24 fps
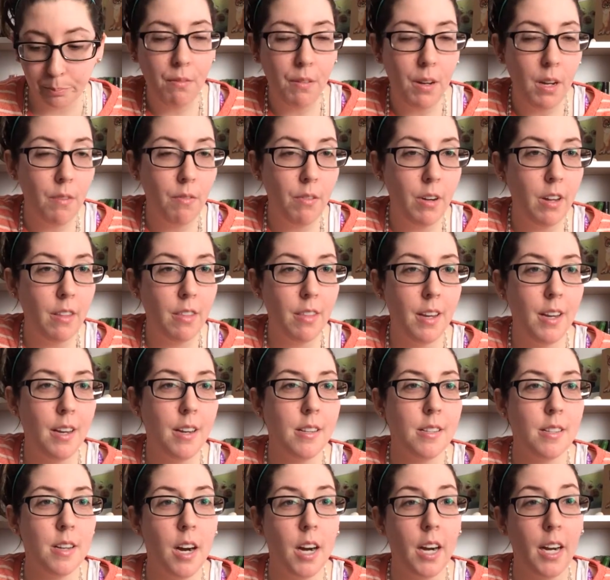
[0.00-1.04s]
Favorite
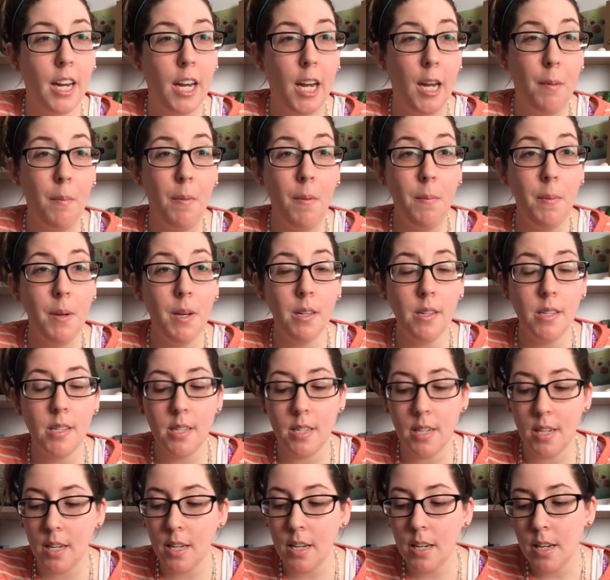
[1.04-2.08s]
things are chamomile
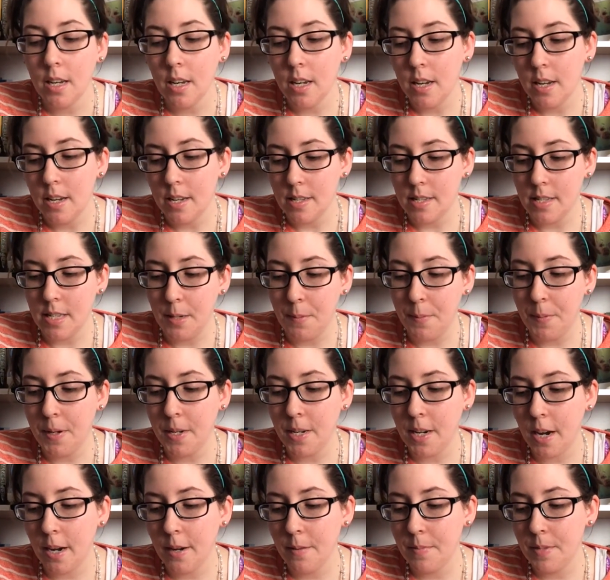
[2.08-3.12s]
tea, sleepy
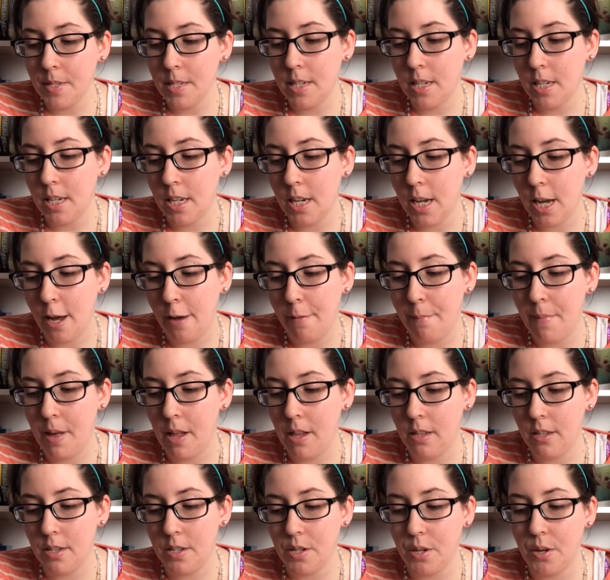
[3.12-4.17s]
time tea, and
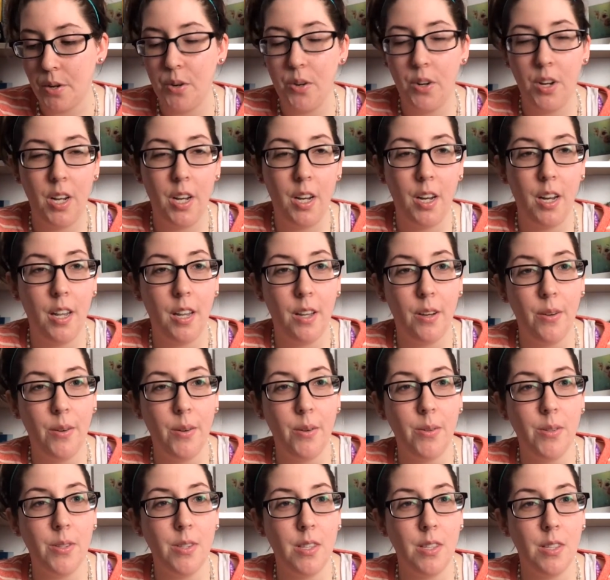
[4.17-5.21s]
melatonin.
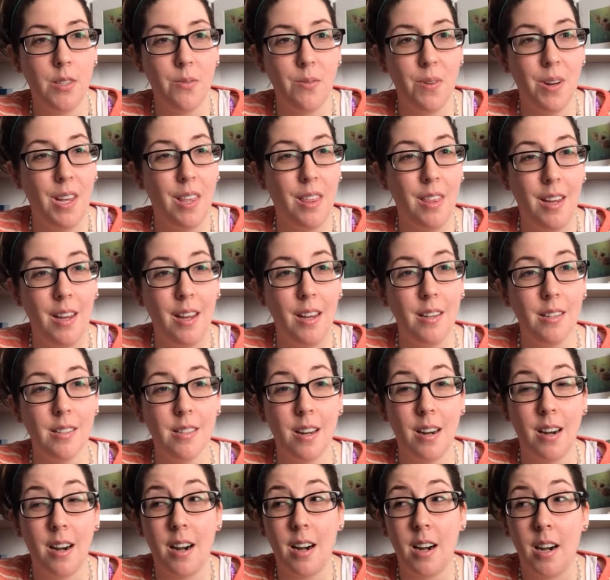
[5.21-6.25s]
Those three things
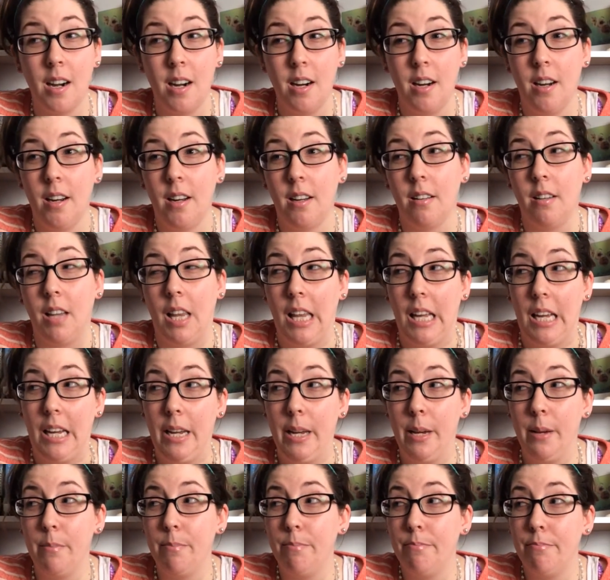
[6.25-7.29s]
are like,